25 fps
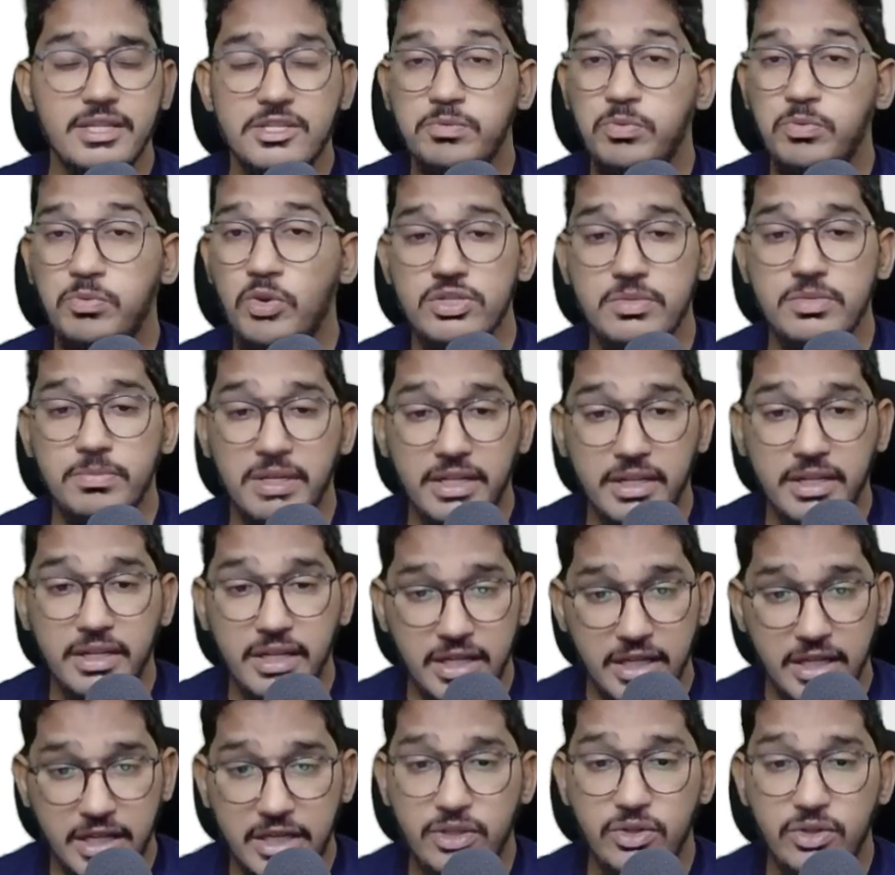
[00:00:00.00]

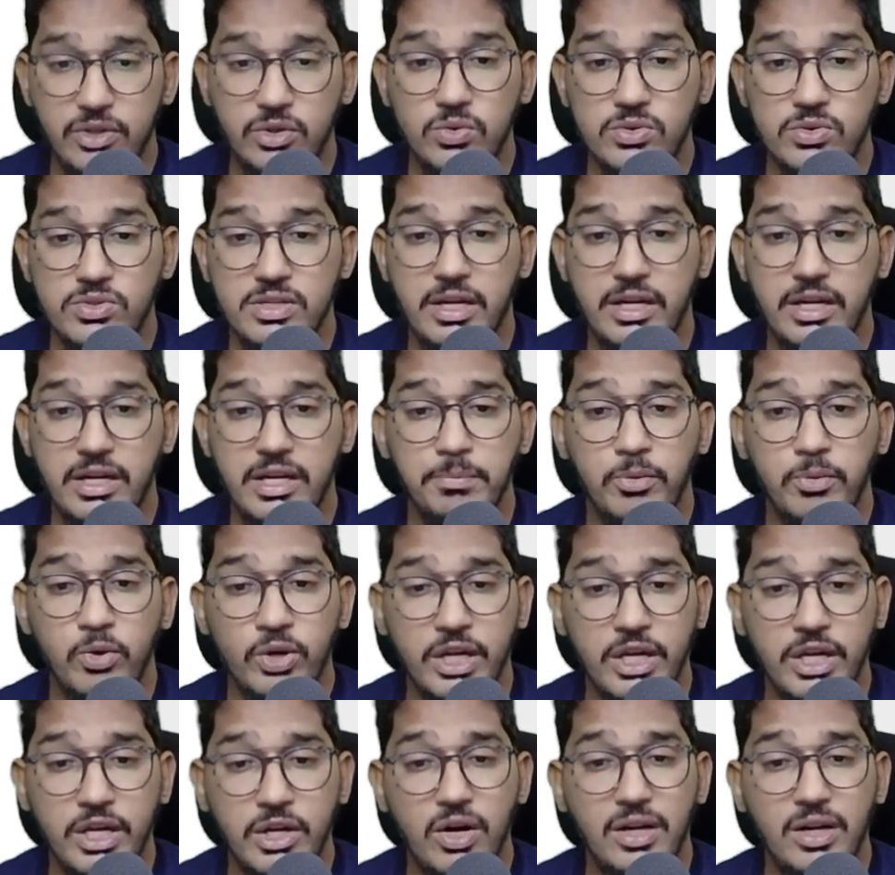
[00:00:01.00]
responsibility includes
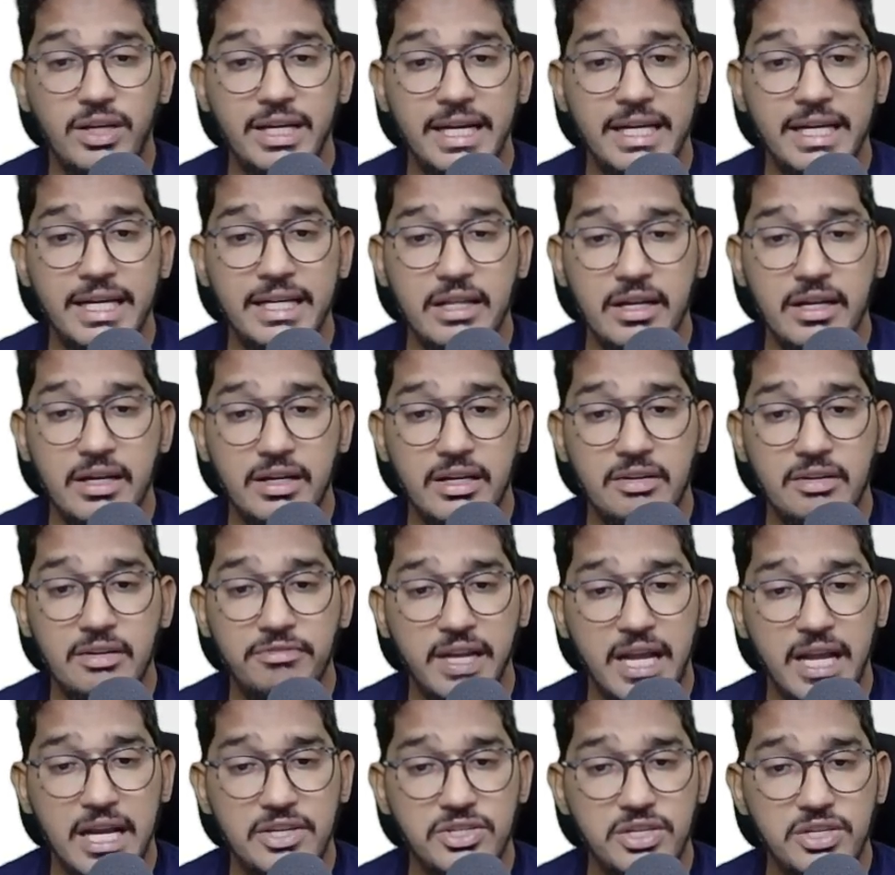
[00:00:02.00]
reporting on internal
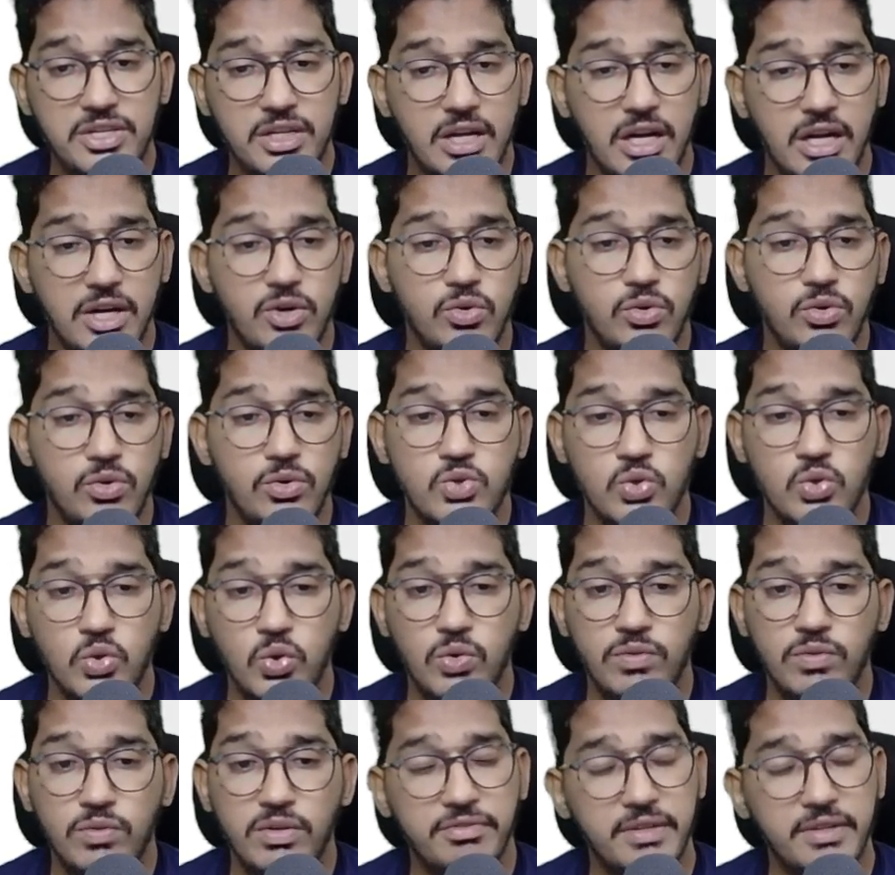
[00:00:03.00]
financial controls
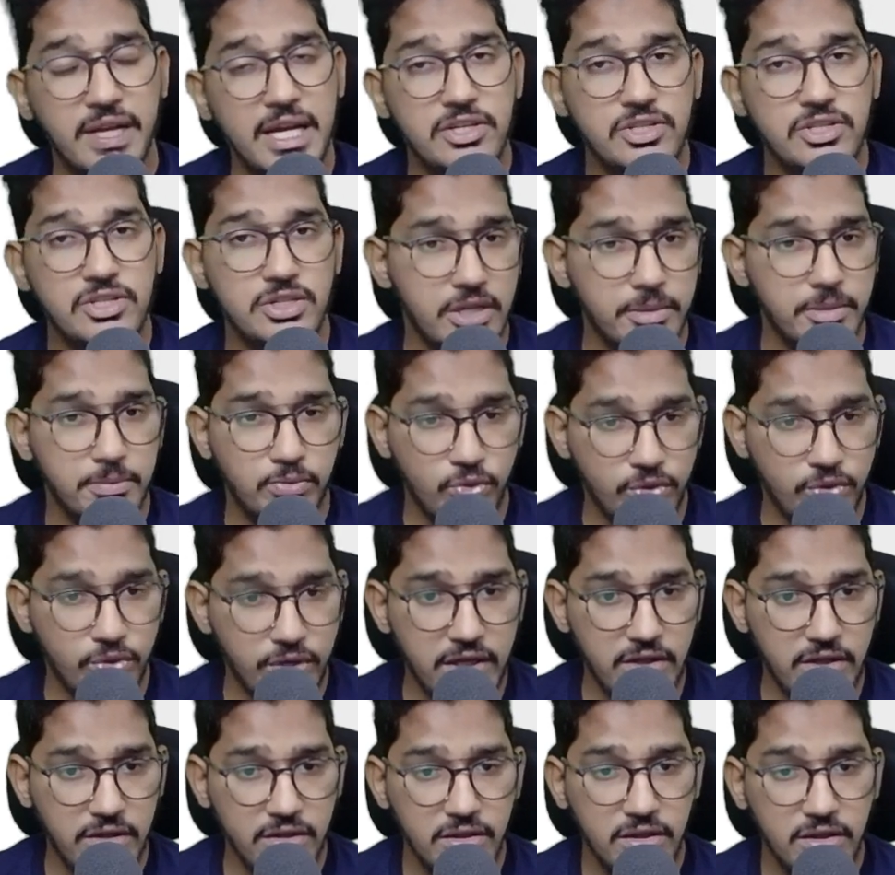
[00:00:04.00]
over financial
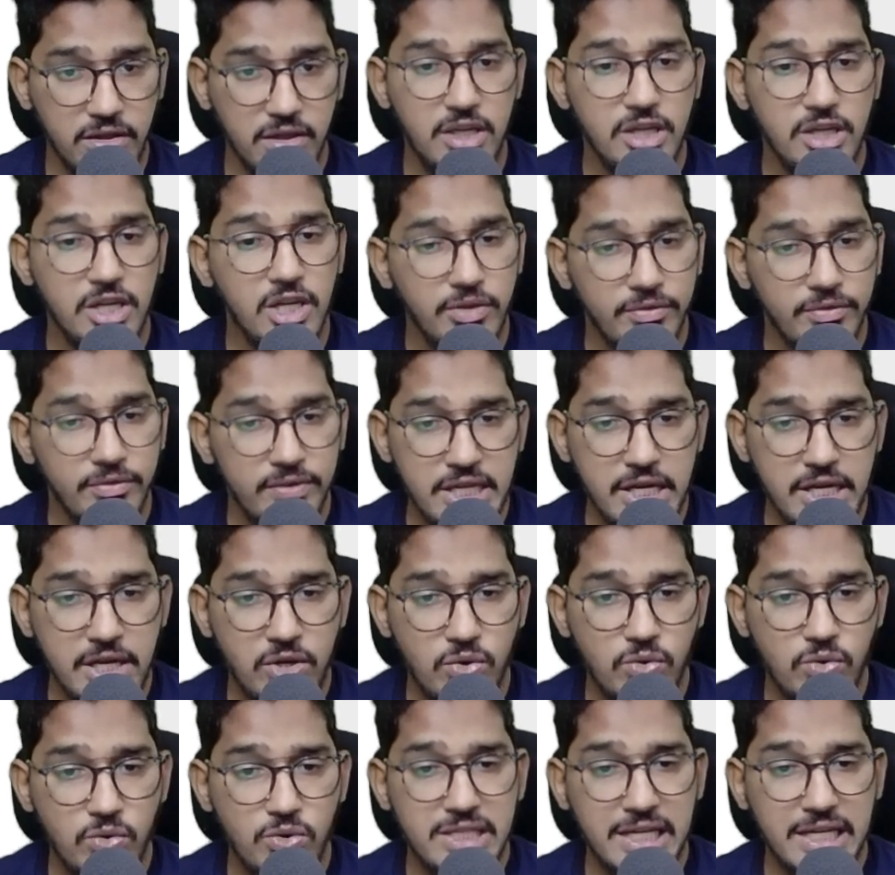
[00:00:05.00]
reporting, which
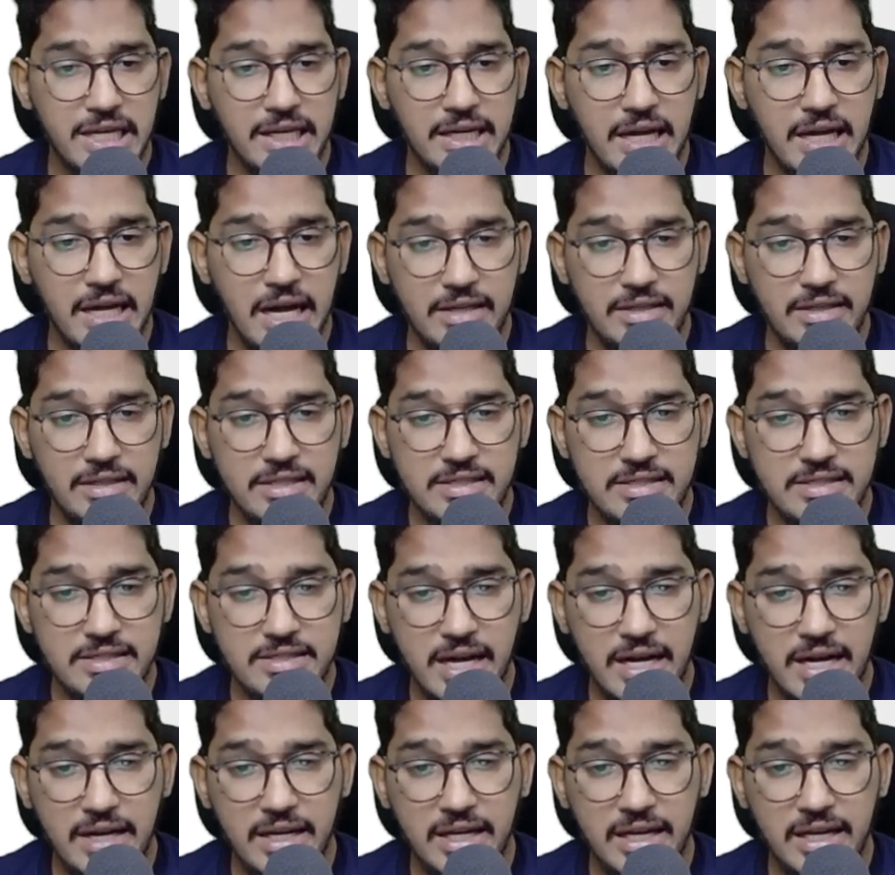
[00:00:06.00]
includes an
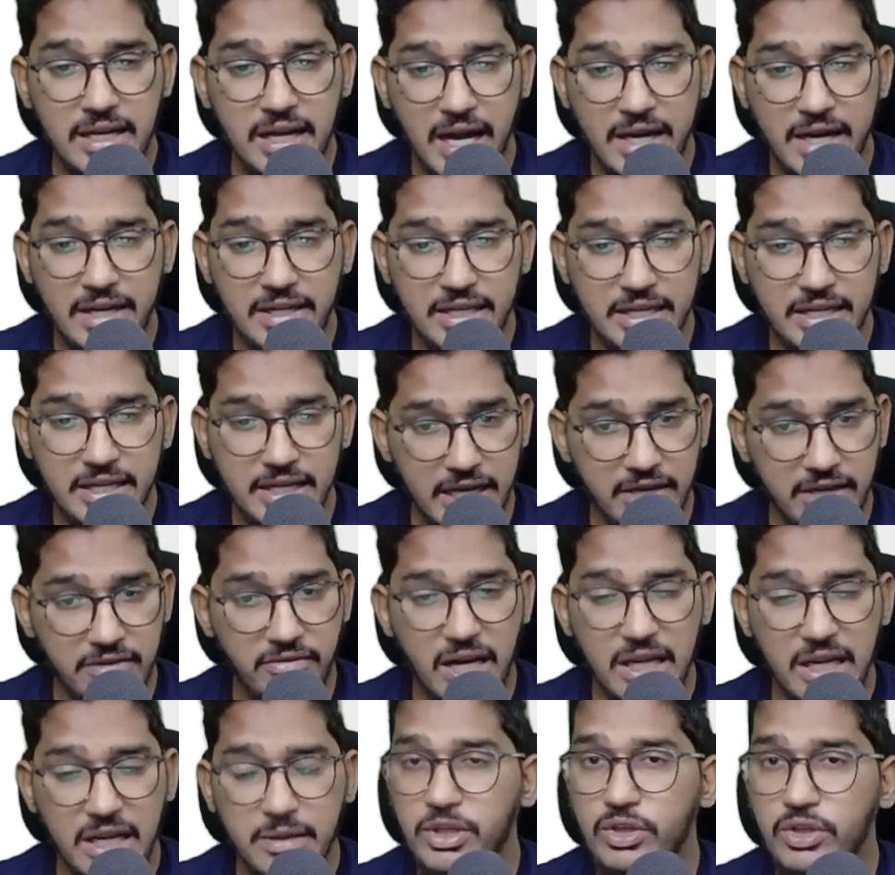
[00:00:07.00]
understanding IT
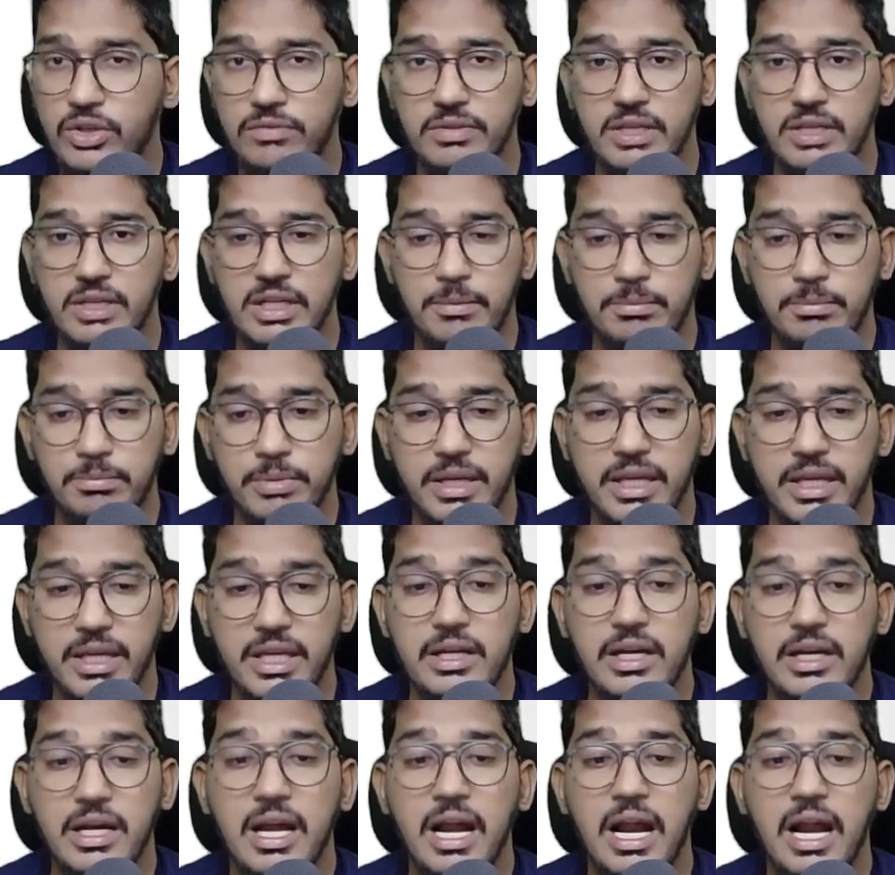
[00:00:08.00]
environment of the company
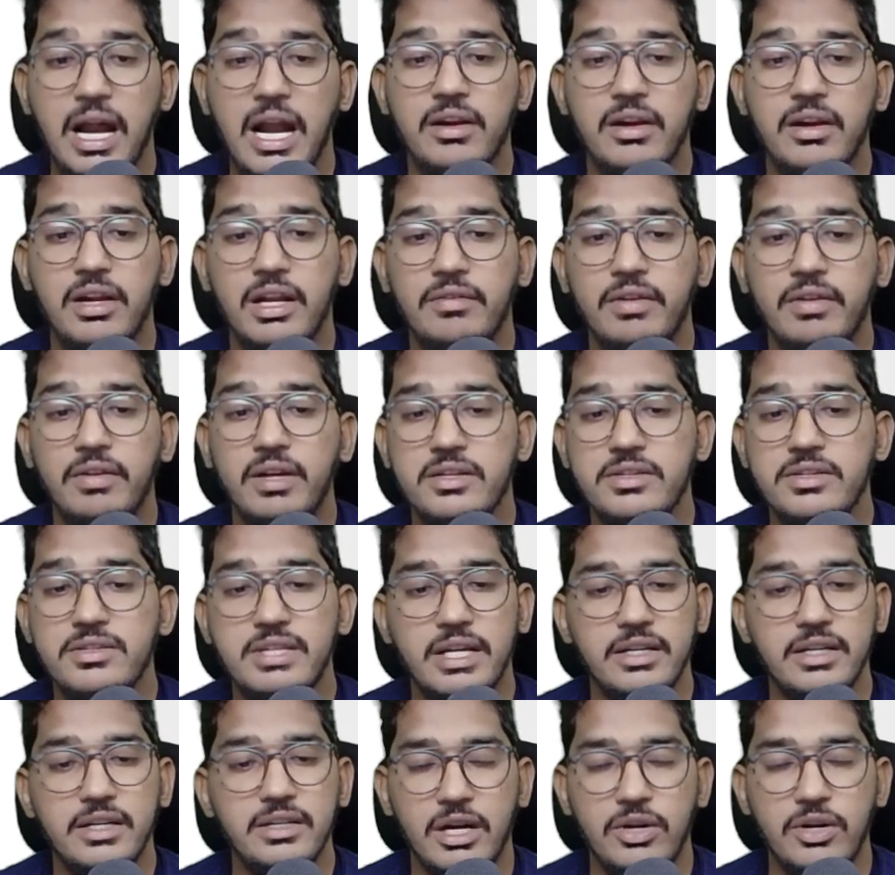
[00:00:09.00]
and relevant risk
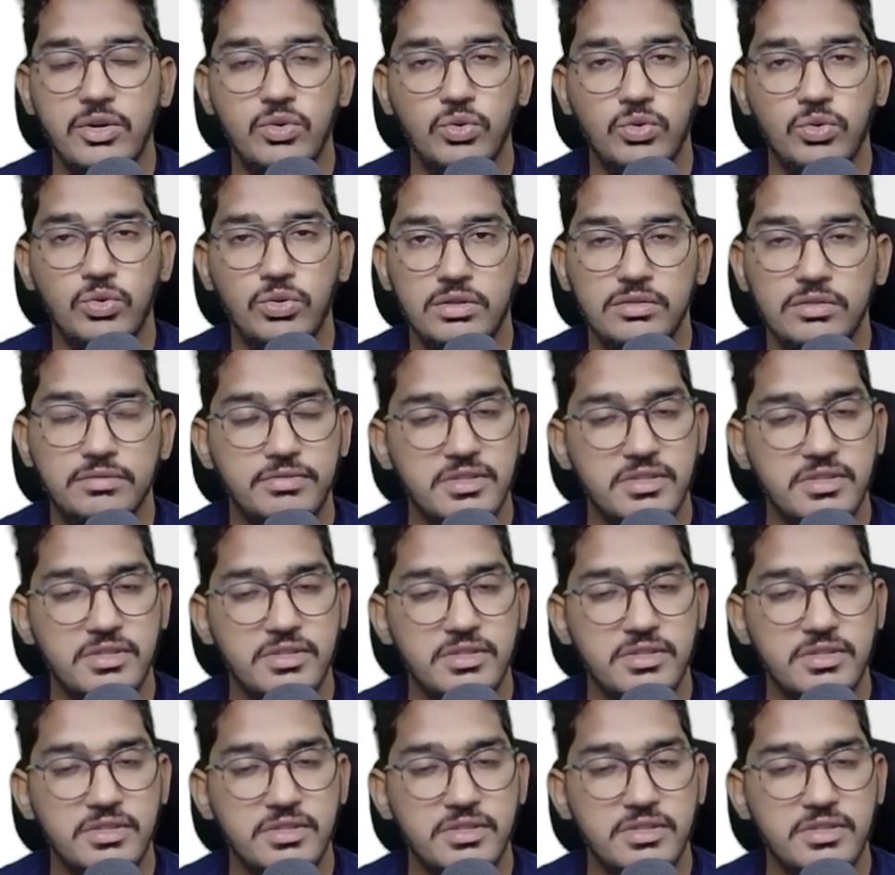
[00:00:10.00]
and control.